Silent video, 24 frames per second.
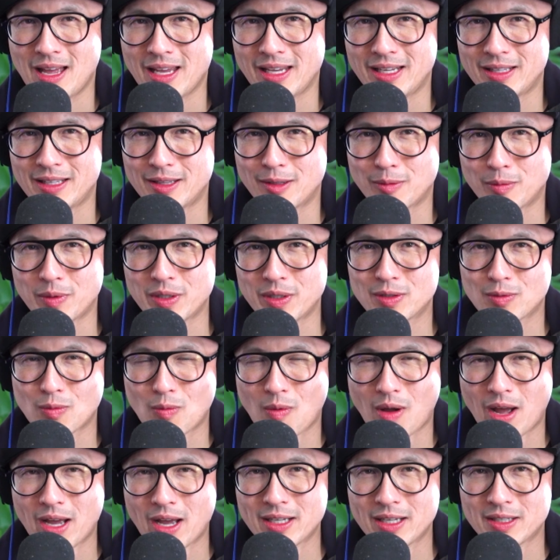And the reason
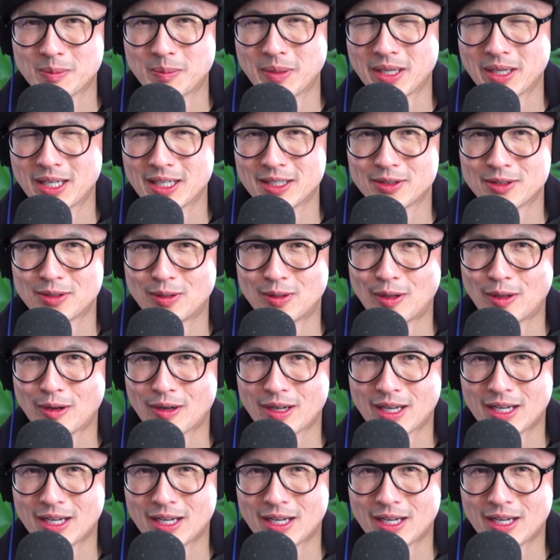why is because their